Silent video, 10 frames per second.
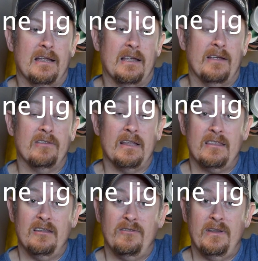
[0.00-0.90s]
If you like
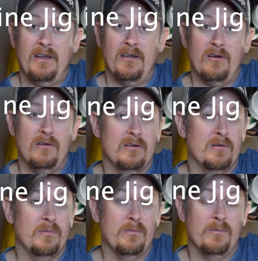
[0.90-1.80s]
this video,
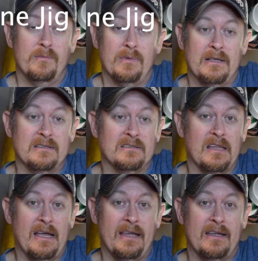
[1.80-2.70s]
please
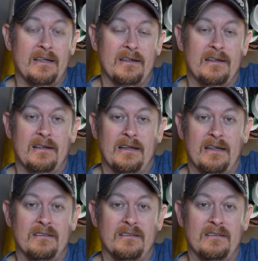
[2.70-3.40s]
like and